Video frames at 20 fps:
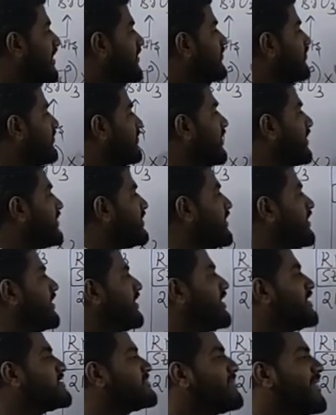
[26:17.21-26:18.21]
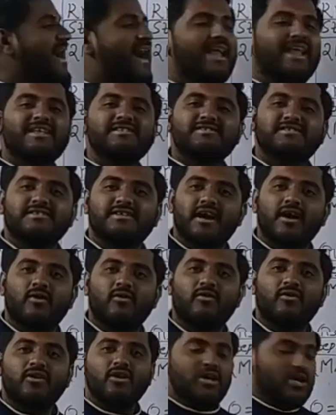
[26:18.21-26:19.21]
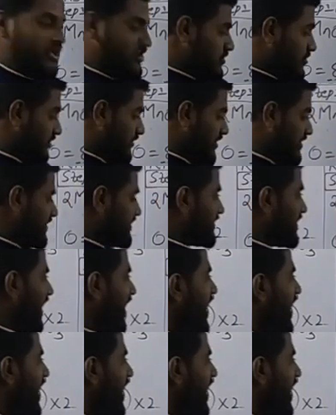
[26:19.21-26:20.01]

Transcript: Everything is balanced now. So this is